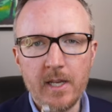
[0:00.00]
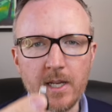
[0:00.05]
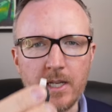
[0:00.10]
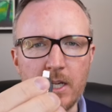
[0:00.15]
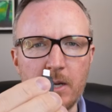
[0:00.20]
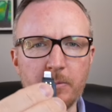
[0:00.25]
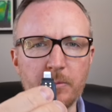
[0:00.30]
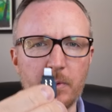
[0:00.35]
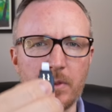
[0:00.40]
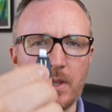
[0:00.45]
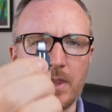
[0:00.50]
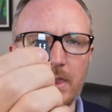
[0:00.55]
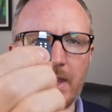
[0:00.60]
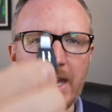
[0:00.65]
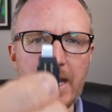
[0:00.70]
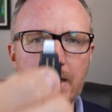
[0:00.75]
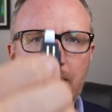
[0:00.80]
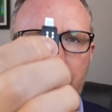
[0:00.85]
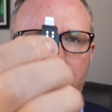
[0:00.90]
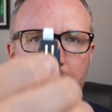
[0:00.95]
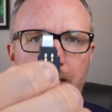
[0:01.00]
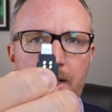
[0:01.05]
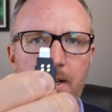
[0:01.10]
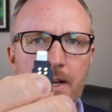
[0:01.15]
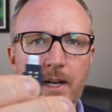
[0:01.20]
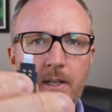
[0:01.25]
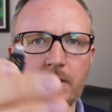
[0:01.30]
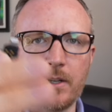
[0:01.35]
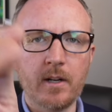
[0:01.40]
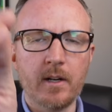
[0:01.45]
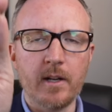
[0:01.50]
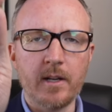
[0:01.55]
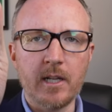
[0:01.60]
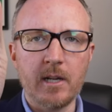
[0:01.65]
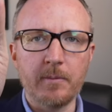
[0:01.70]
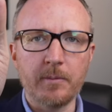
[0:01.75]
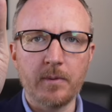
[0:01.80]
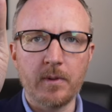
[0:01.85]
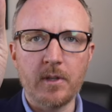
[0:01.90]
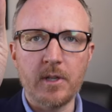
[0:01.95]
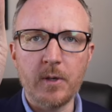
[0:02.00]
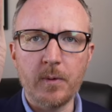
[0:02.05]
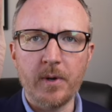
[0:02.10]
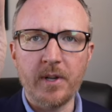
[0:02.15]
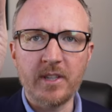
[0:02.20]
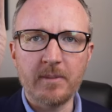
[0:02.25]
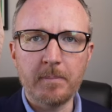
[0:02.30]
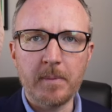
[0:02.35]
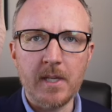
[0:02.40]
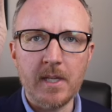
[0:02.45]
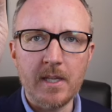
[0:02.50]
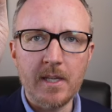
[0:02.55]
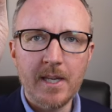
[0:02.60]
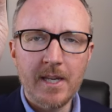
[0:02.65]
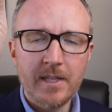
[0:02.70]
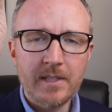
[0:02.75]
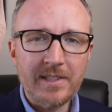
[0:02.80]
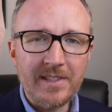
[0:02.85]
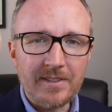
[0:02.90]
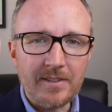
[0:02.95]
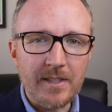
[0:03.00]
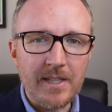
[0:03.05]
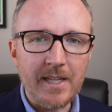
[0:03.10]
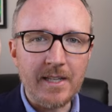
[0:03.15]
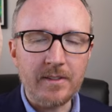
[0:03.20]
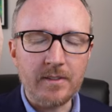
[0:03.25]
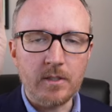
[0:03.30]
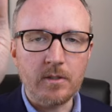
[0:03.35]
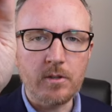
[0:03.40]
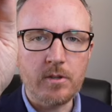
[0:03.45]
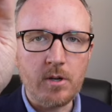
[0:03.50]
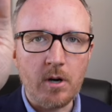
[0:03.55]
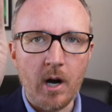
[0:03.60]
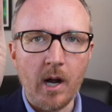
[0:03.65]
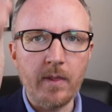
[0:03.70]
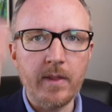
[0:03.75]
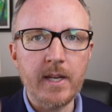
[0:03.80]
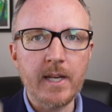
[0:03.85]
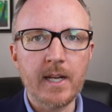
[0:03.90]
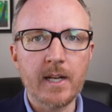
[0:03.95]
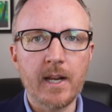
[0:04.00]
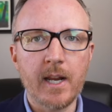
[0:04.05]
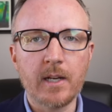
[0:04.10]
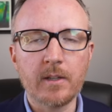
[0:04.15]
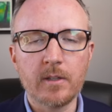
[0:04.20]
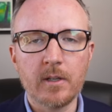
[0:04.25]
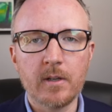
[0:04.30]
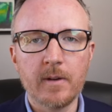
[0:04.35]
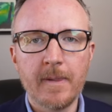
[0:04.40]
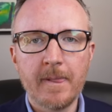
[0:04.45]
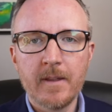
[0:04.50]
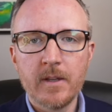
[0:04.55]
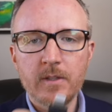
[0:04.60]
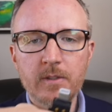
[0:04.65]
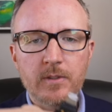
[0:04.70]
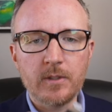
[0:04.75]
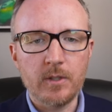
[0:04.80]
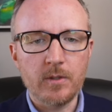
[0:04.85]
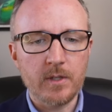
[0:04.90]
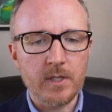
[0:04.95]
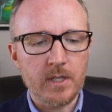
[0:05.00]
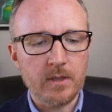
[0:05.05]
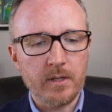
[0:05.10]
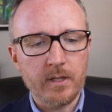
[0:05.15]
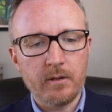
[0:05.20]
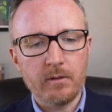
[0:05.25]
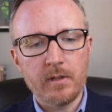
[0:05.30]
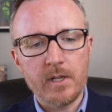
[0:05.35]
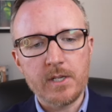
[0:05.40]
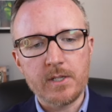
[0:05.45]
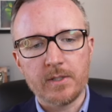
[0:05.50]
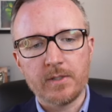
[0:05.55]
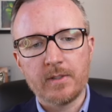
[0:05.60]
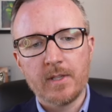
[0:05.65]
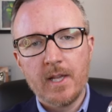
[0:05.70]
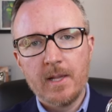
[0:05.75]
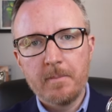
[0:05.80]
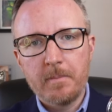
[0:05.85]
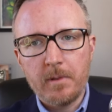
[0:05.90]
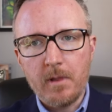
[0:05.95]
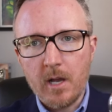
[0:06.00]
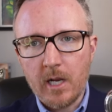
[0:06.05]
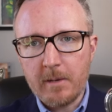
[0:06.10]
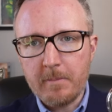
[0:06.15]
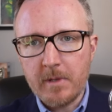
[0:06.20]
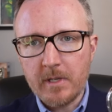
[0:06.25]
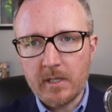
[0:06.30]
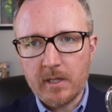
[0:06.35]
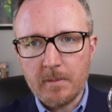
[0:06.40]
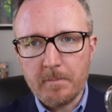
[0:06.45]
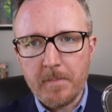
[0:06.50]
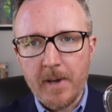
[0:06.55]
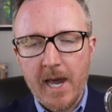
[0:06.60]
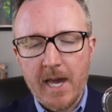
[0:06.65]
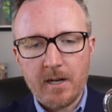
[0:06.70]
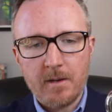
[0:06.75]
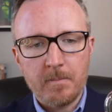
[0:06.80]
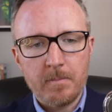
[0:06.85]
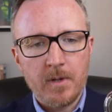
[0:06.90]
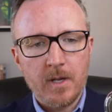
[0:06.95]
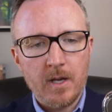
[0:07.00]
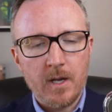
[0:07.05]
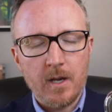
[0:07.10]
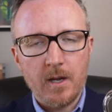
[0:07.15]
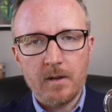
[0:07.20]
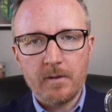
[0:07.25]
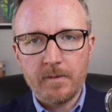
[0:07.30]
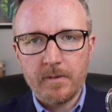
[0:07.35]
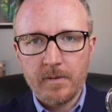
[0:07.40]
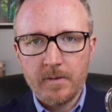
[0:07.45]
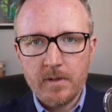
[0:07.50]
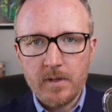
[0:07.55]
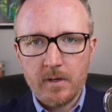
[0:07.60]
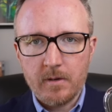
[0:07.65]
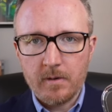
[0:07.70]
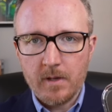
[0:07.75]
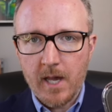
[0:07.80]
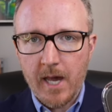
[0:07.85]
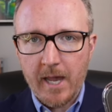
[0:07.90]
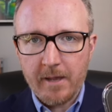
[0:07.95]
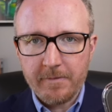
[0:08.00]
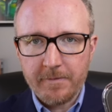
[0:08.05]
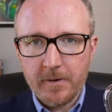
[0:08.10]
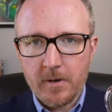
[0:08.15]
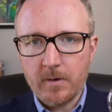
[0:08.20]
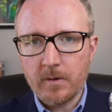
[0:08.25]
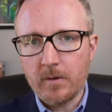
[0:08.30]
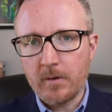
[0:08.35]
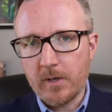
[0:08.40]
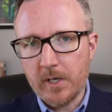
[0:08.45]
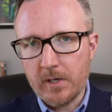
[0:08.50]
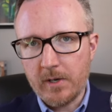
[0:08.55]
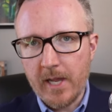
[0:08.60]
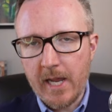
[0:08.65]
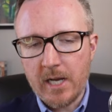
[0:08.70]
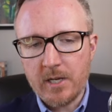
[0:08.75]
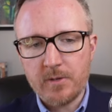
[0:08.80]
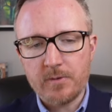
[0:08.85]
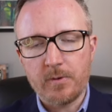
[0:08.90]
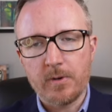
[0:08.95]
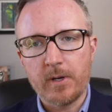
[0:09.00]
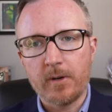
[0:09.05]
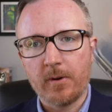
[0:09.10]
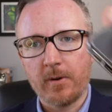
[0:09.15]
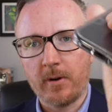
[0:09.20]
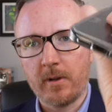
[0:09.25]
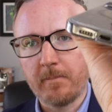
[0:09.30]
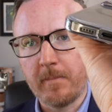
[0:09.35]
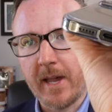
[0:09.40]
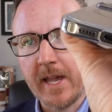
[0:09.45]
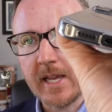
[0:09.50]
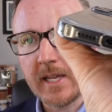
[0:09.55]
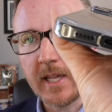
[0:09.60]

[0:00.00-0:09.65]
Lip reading: It comes with a Lightning connector and it comes with a USB-C as in Charlie connector. So you could literally just plug them into the bottom of your iPhone or your Android, or in my